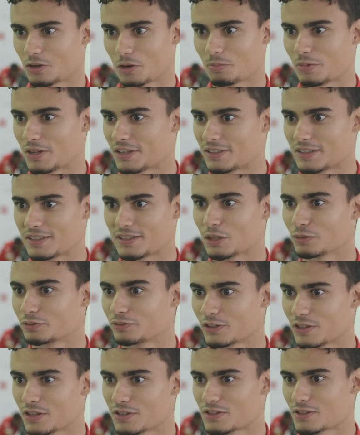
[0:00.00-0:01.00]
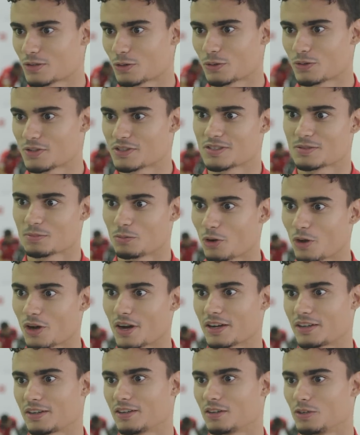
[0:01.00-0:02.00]
completely different, so it's more
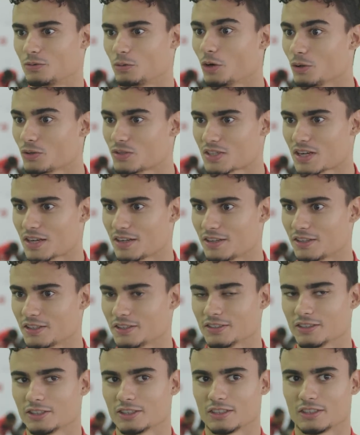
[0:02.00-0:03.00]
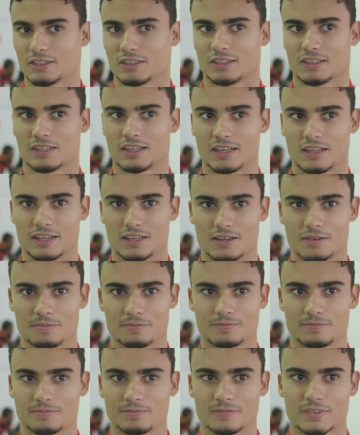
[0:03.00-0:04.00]
like a road tire. Um,
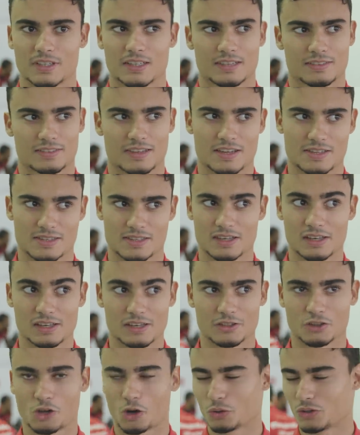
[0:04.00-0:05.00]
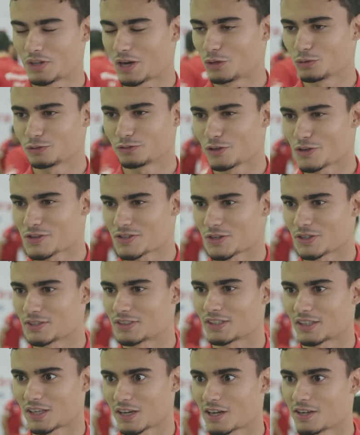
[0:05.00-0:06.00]
there's nearly no downforce on
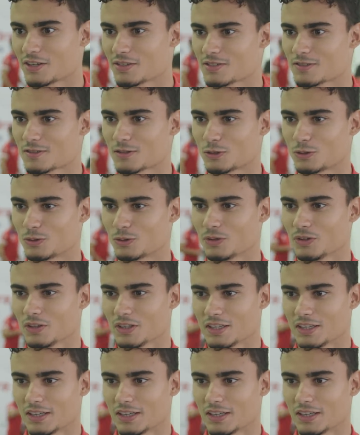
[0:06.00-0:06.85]
the cars, so